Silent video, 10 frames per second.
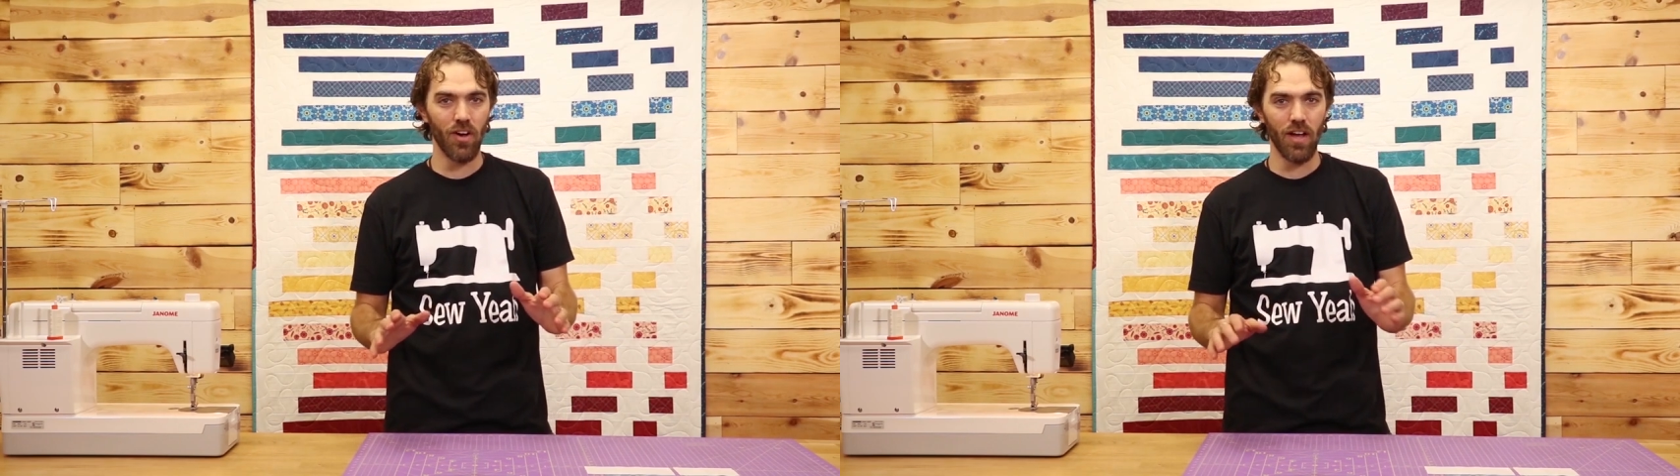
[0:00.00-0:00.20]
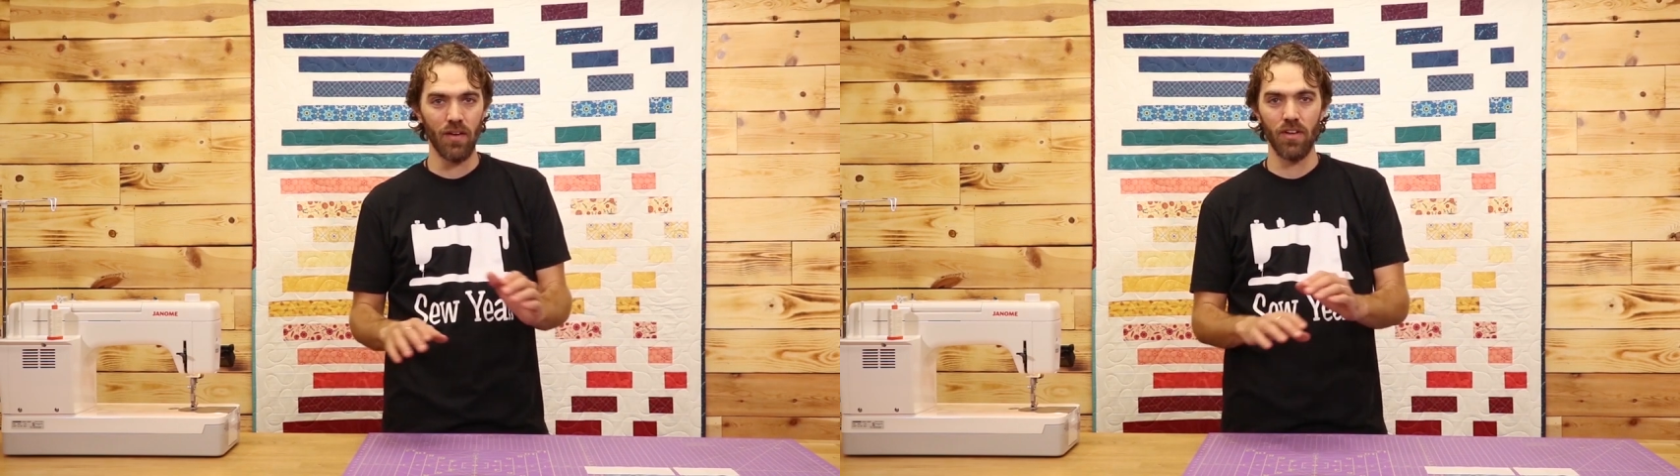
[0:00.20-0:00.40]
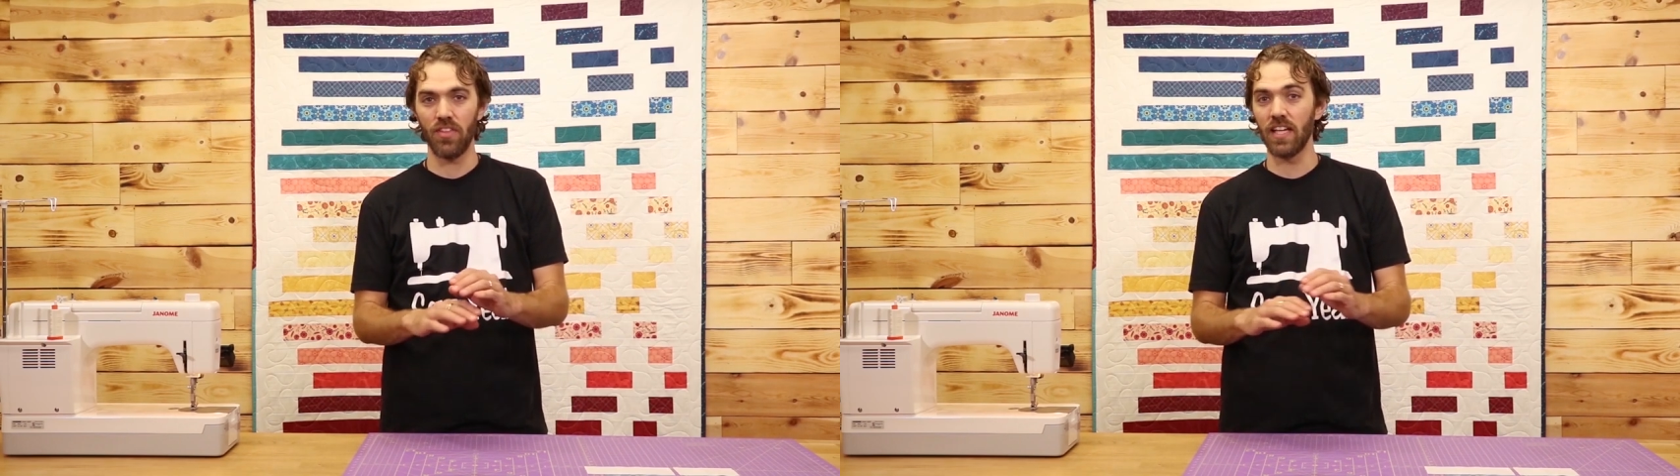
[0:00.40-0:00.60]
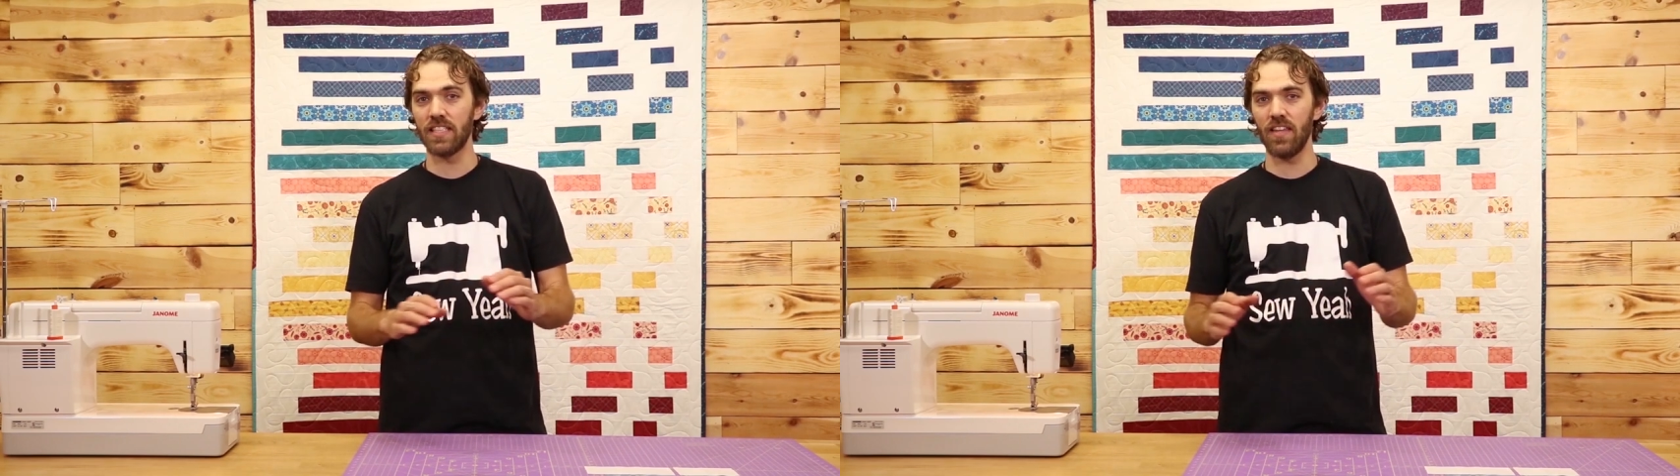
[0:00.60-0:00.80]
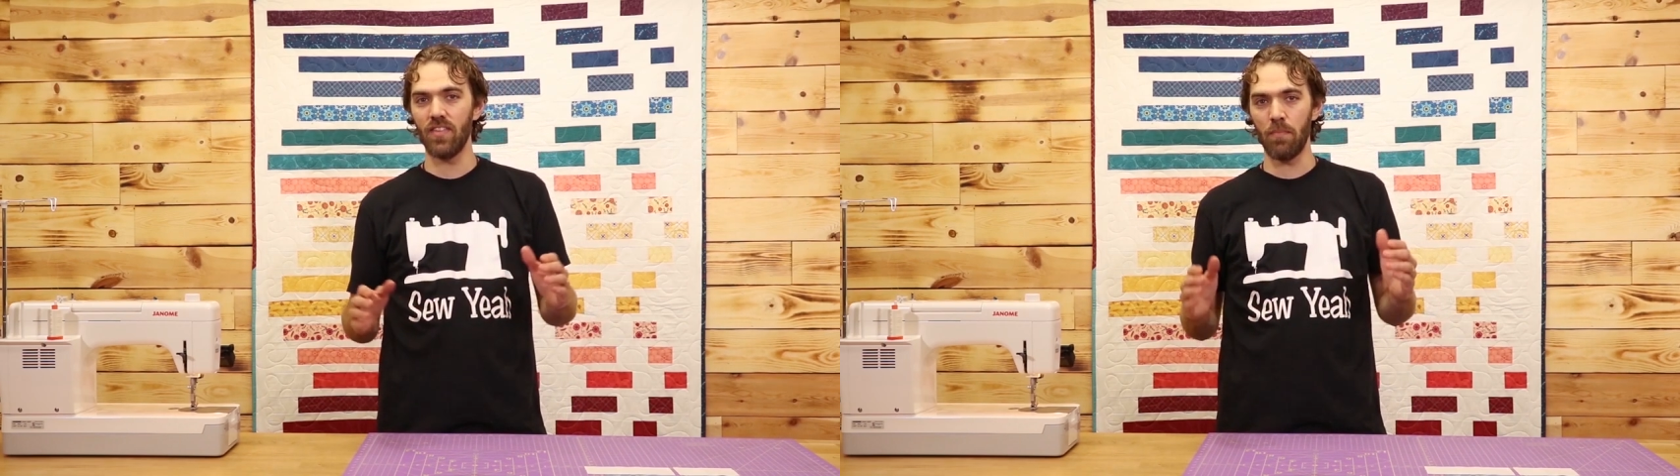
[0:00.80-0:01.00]
everything is
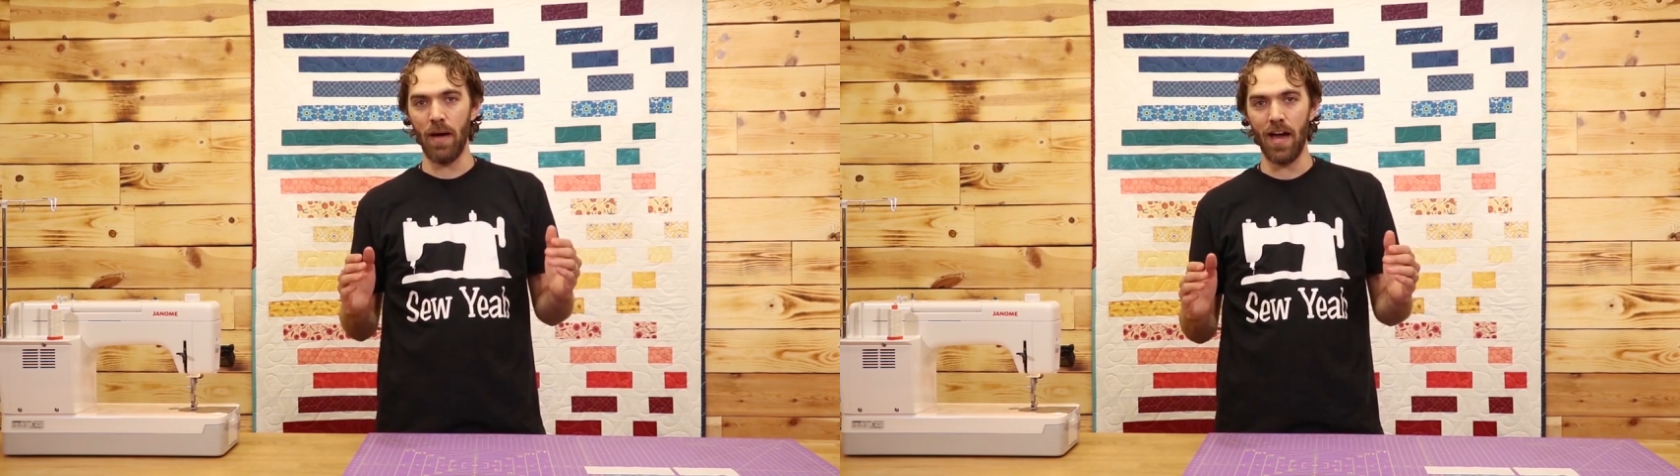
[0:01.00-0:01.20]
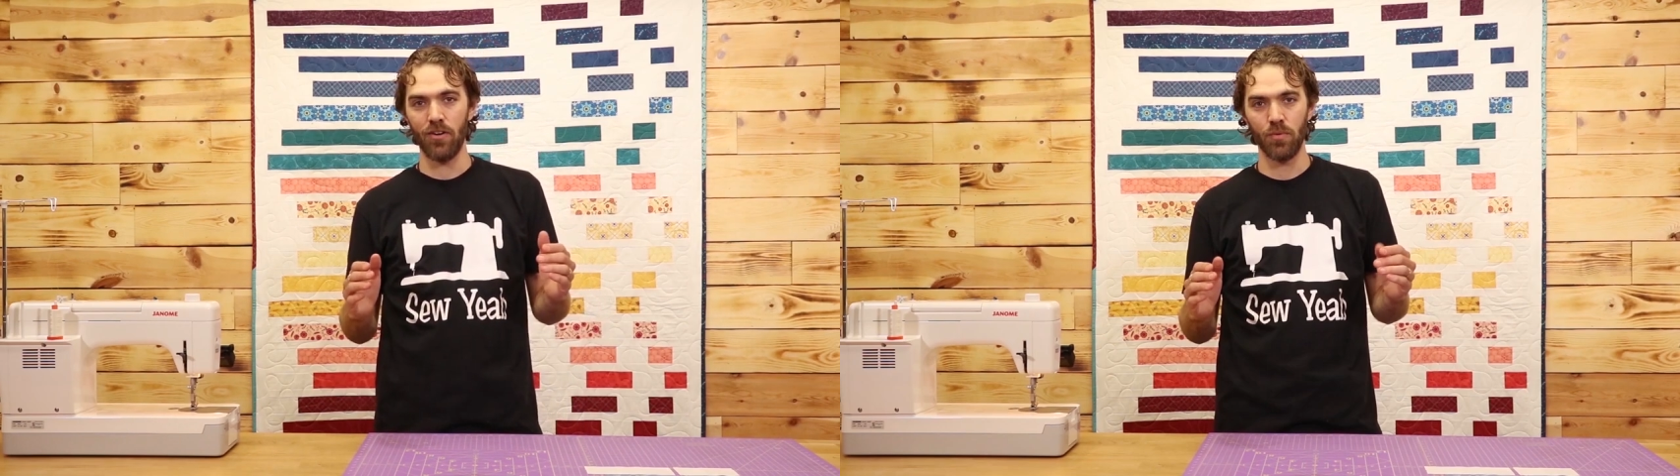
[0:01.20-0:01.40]
in the pattern,